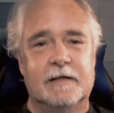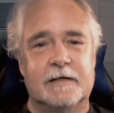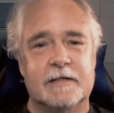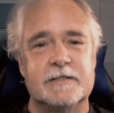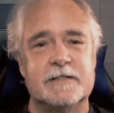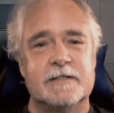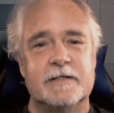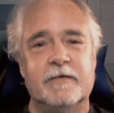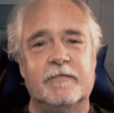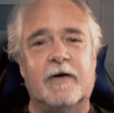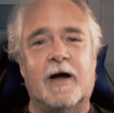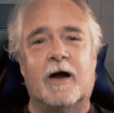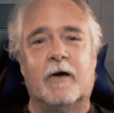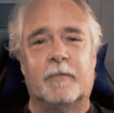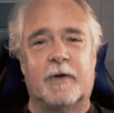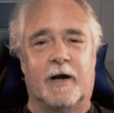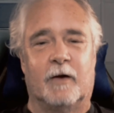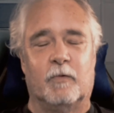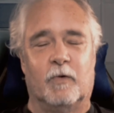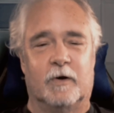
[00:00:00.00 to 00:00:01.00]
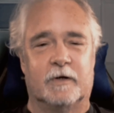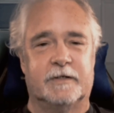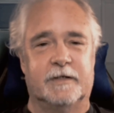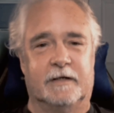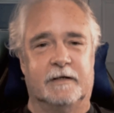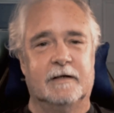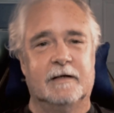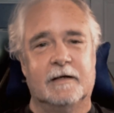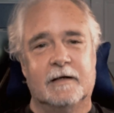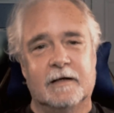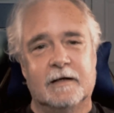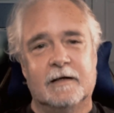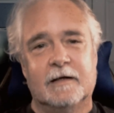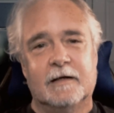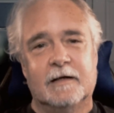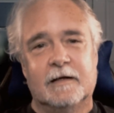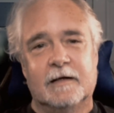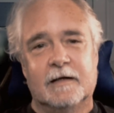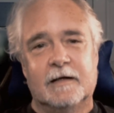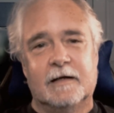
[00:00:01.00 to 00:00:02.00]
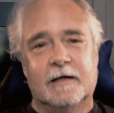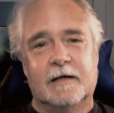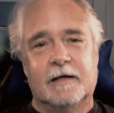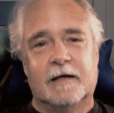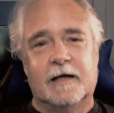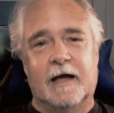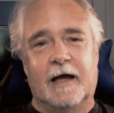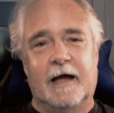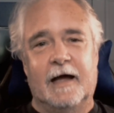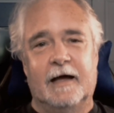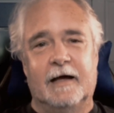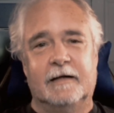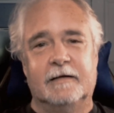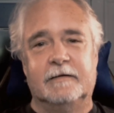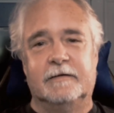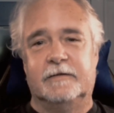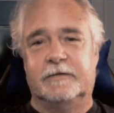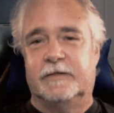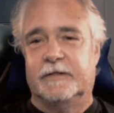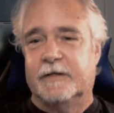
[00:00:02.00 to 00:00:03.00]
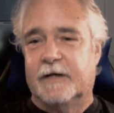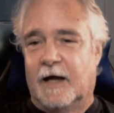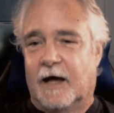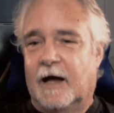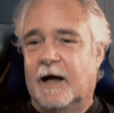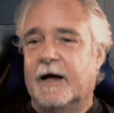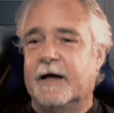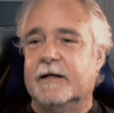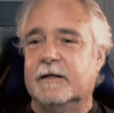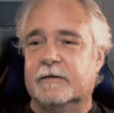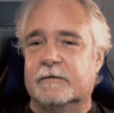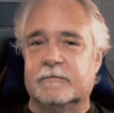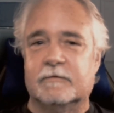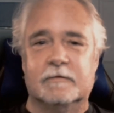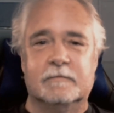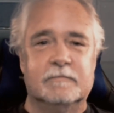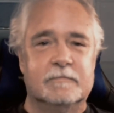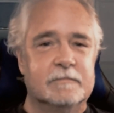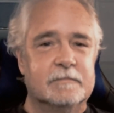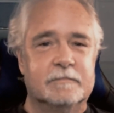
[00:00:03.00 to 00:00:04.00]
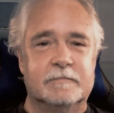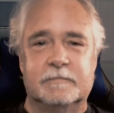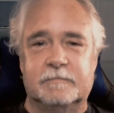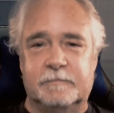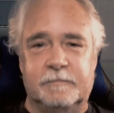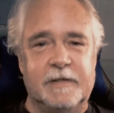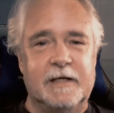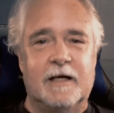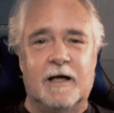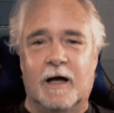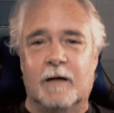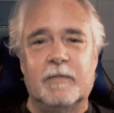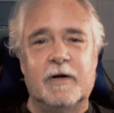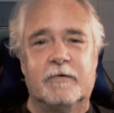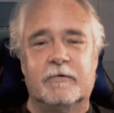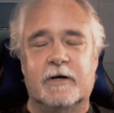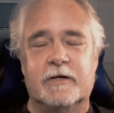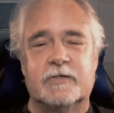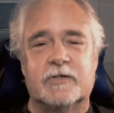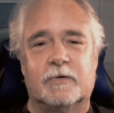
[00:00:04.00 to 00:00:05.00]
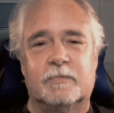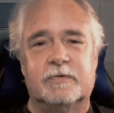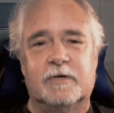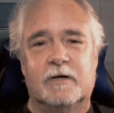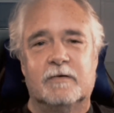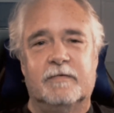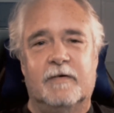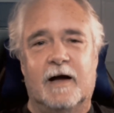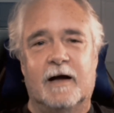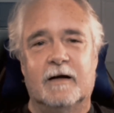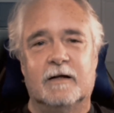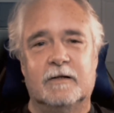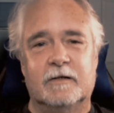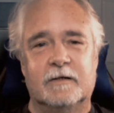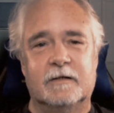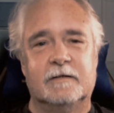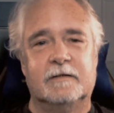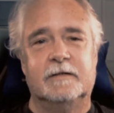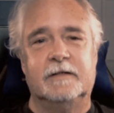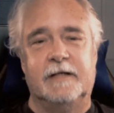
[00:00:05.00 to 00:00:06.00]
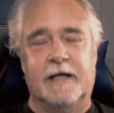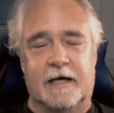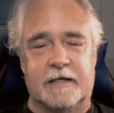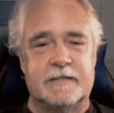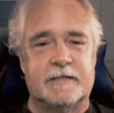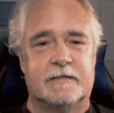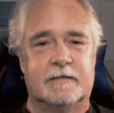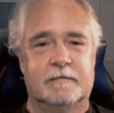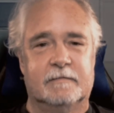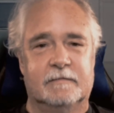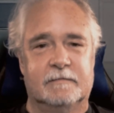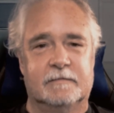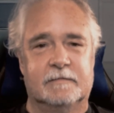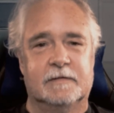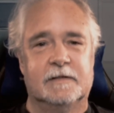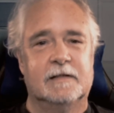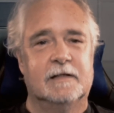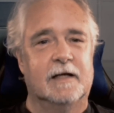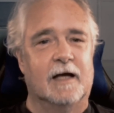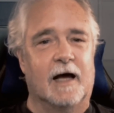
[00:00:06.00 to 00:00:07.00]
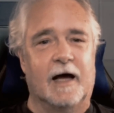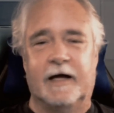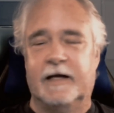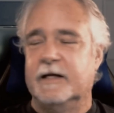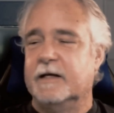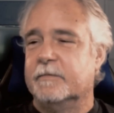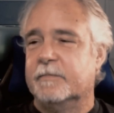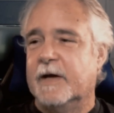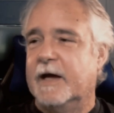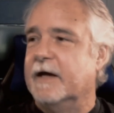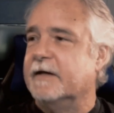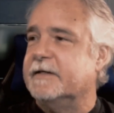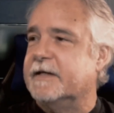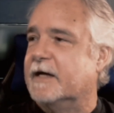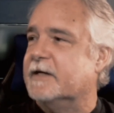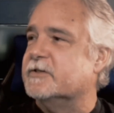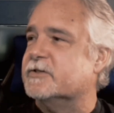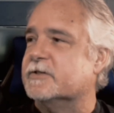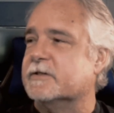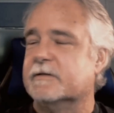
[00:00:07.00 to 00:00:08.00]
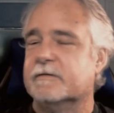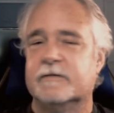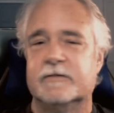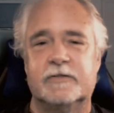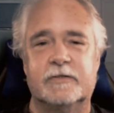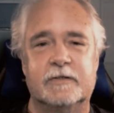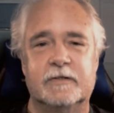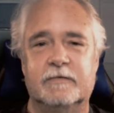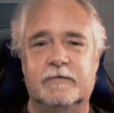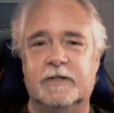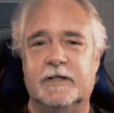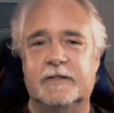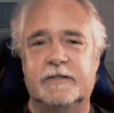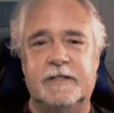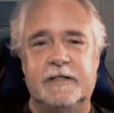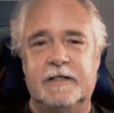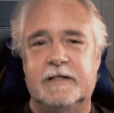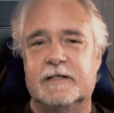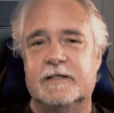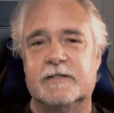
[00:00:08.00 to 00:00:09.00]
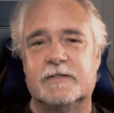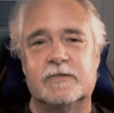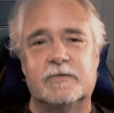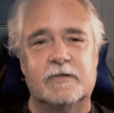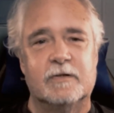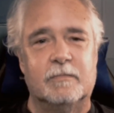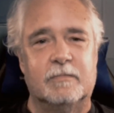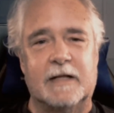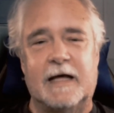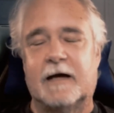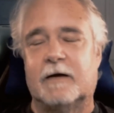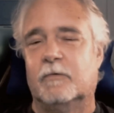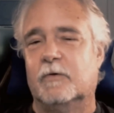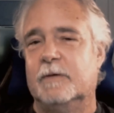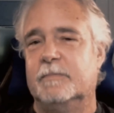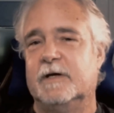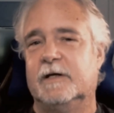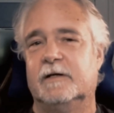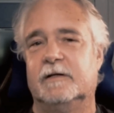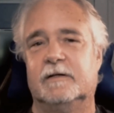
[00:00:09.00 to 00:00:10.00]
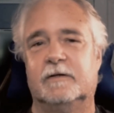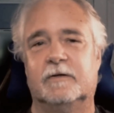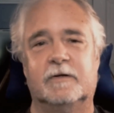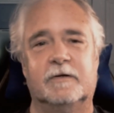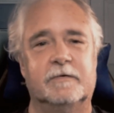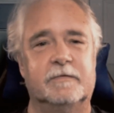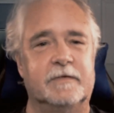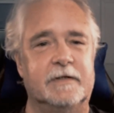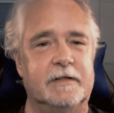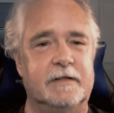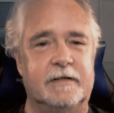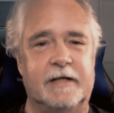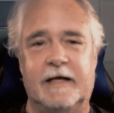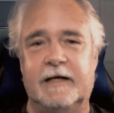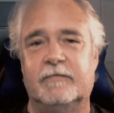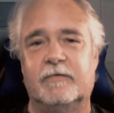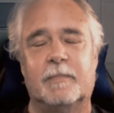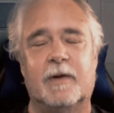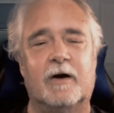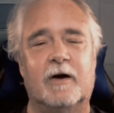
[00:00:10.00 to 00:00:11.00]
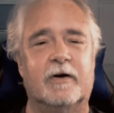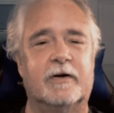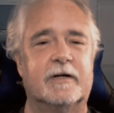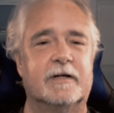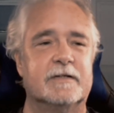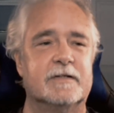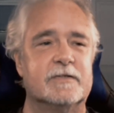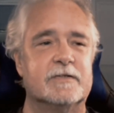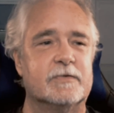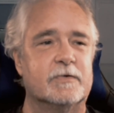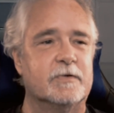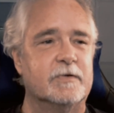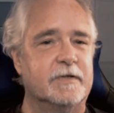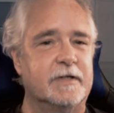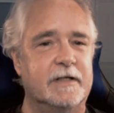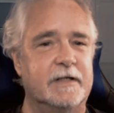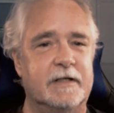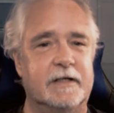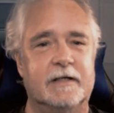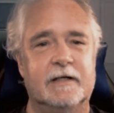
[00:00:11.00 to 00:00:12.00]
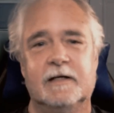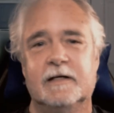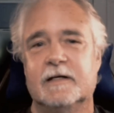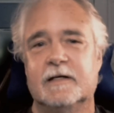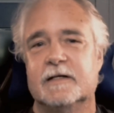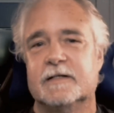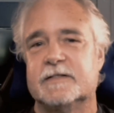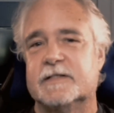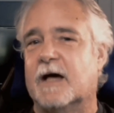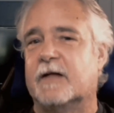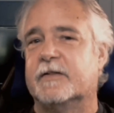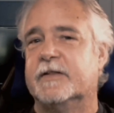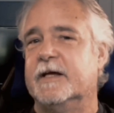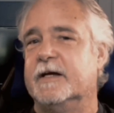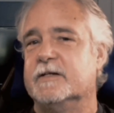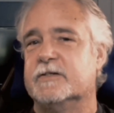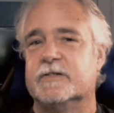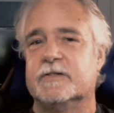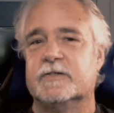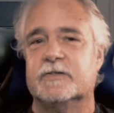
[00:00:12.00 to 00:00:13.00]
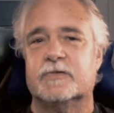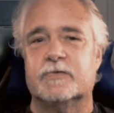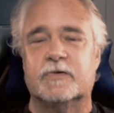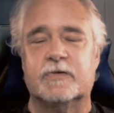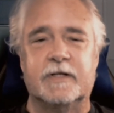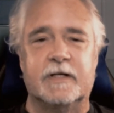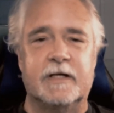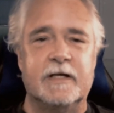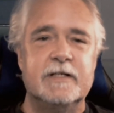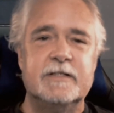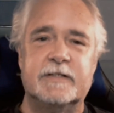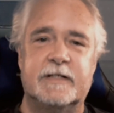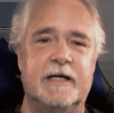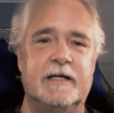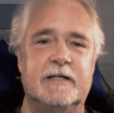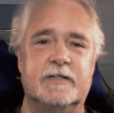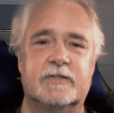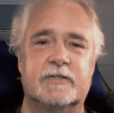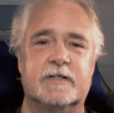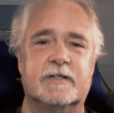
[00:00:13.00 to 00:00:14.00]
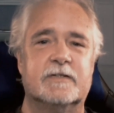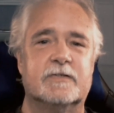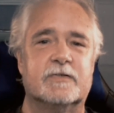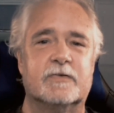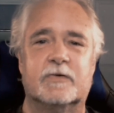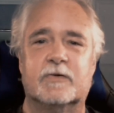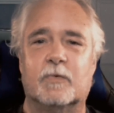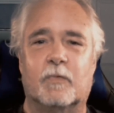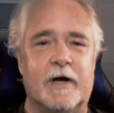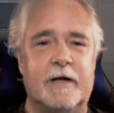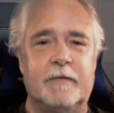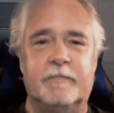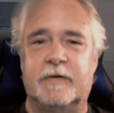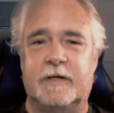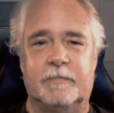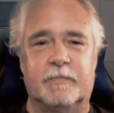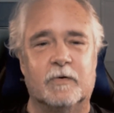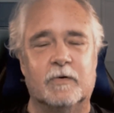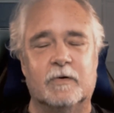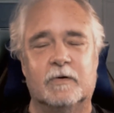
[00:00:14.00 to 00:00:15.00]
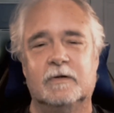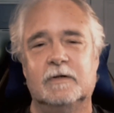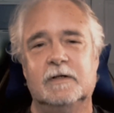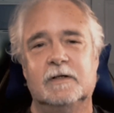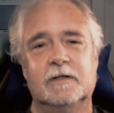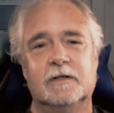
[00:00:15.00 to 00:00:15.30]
This is the environment I worked in. And did I become a racial profiler? Yes. I didn't pay attention to Latinas or the black women or the Native Americans or the South Asians or the East Asians or the white people